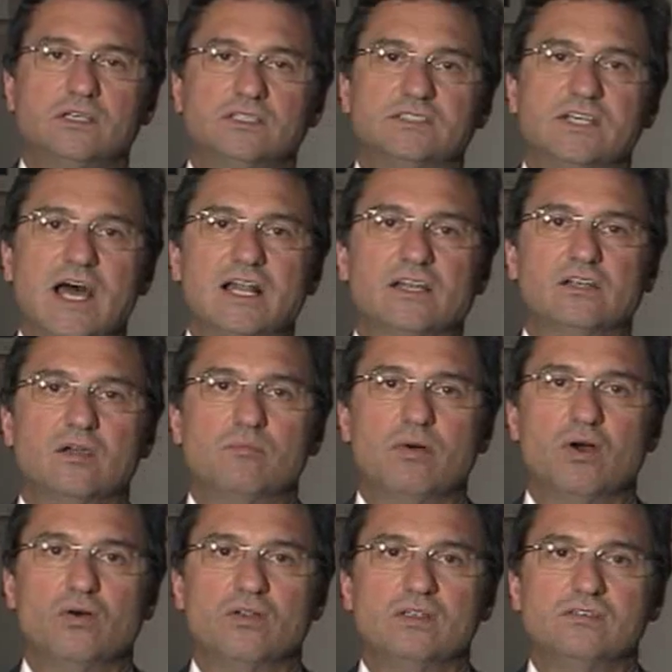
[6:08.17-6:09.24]
solid
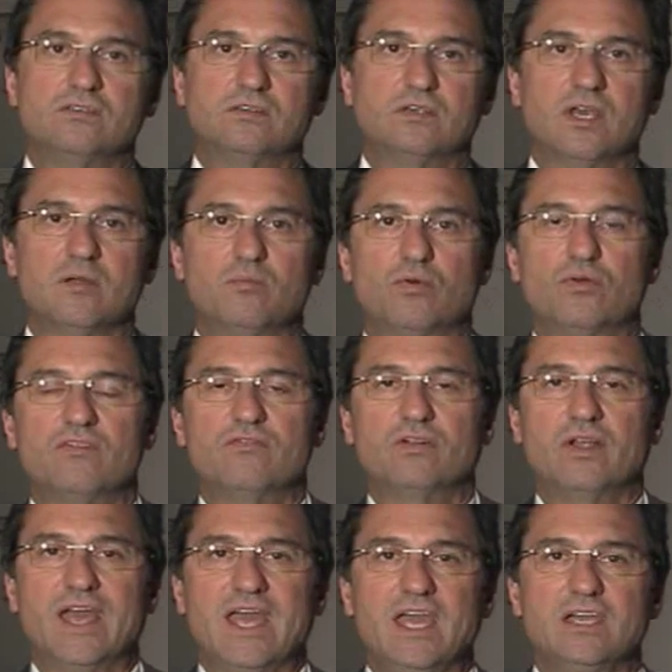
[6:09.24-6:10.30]
components, and
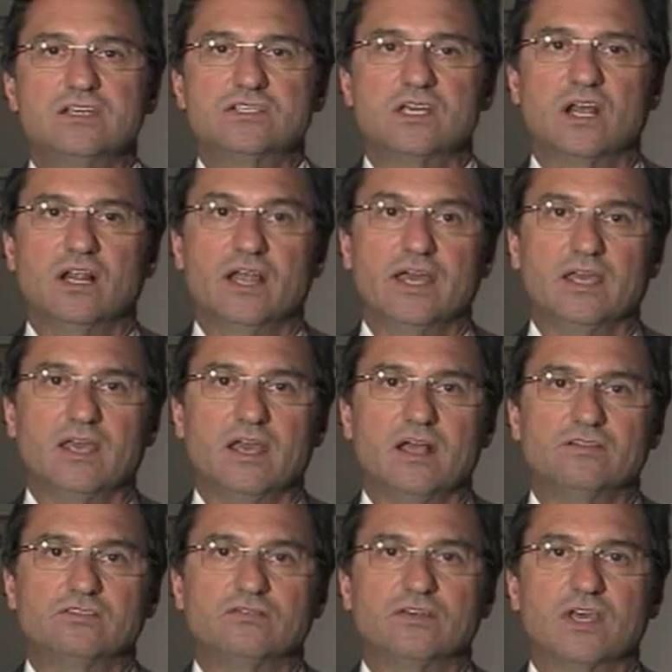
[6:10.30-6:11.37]
peripheral eggshell-like
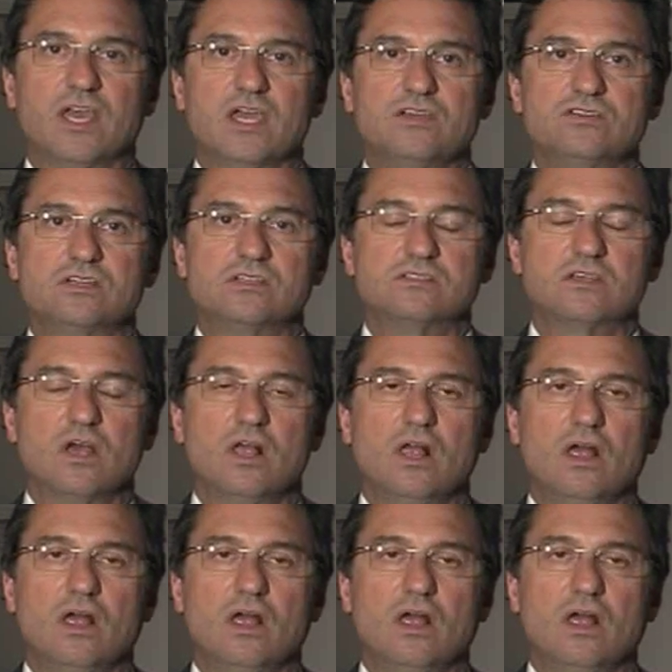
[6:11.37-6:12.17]
calcifications,